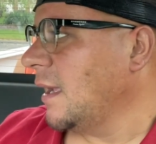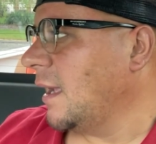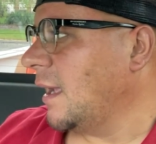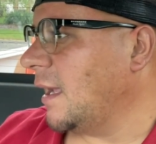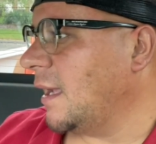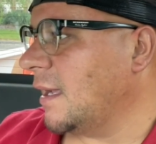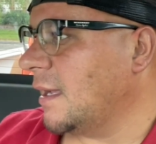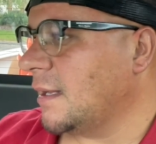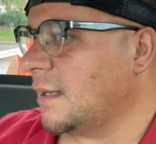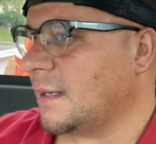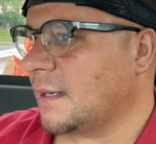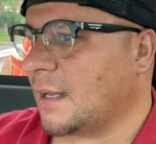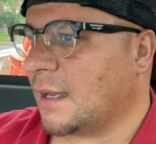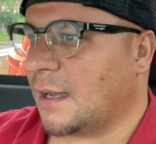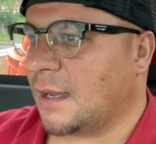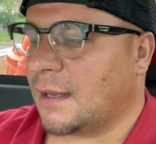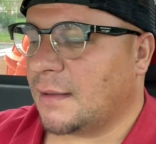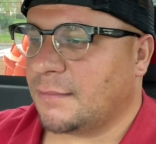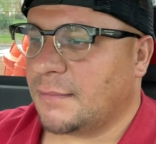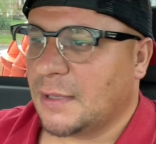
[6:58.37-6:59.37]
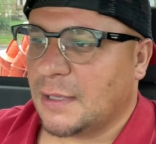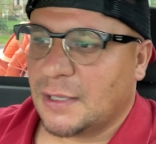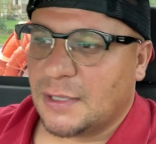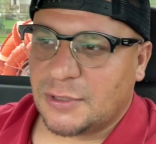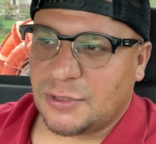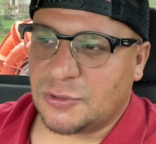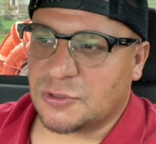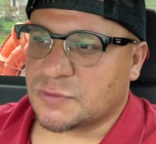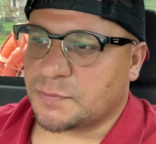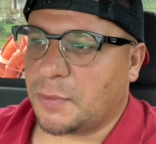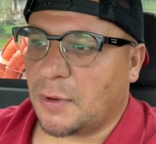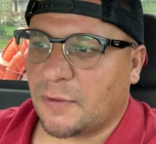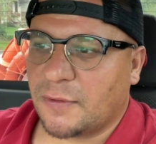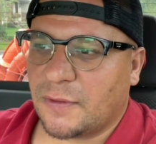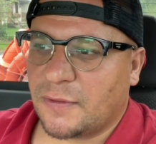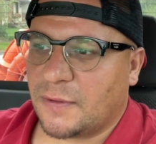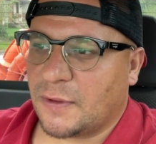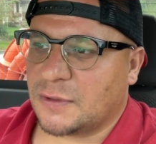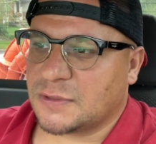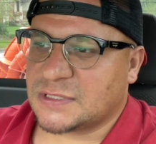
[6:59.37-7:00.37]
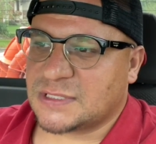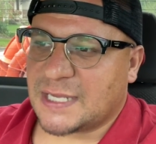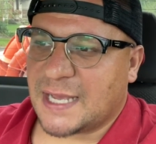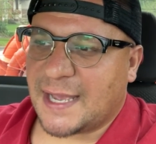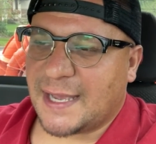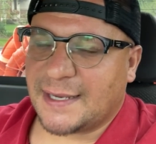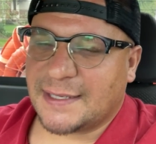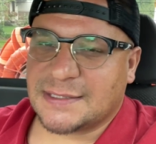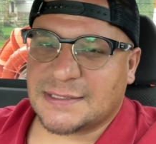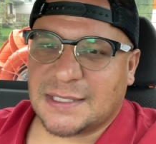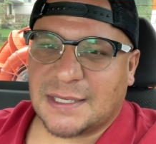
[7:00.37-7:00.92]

and uh, use both of those tags